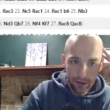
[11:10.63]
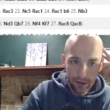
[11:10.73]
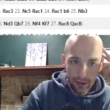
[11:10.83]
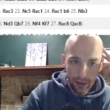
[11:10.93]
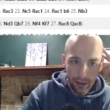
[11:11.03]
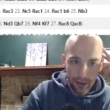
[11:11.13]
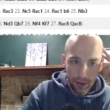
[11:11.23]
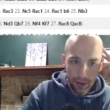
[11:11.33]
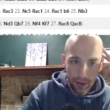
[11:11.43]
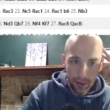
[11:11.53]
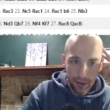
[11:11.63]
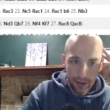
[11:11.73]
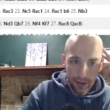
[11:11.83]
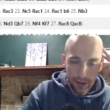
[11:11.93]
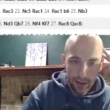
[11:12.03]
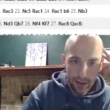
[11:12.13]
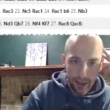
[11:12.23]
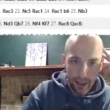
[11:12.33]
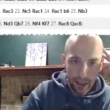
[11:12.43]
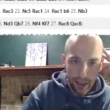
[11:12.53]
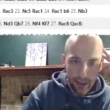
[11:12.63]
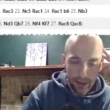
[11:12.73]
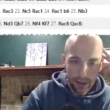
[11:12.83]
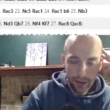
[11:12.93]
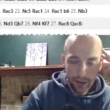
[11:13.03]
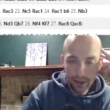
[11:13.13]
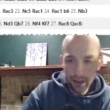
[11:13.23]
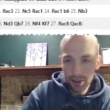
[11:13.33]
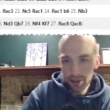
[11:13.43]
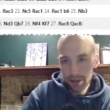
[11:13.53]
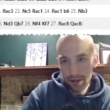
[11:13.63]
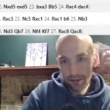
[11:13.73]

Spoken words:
light square weaknesses that I had in this variation,